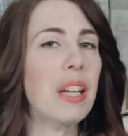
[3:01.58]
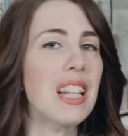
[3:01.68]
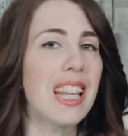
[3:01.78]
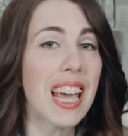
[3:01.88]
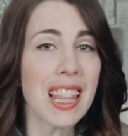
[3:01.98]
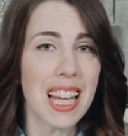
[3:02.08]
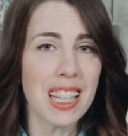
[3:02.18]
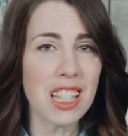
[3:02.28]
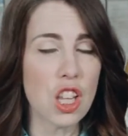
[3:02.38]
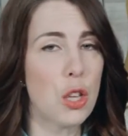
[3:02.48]
gonna take
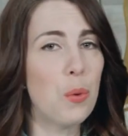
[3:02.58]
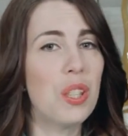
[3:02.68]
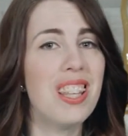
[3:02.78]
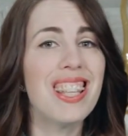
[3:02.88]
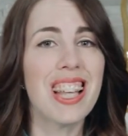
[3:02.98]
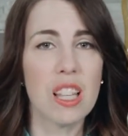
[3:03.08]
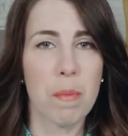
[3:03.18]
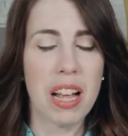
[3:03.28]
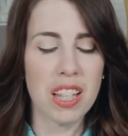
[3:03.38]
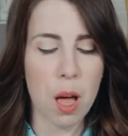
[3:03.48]
this, use this as
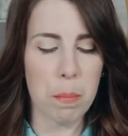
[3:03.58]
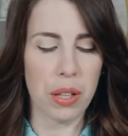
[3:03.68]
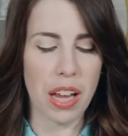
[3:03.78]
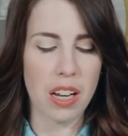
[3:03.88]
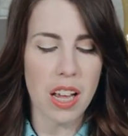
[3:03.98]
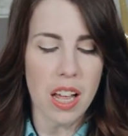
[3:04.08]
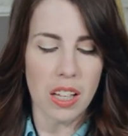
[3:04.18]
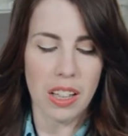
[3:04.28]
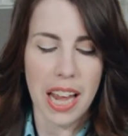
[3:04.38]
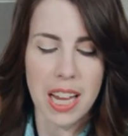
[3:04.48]
my template,
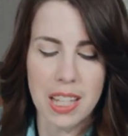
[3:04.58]
lay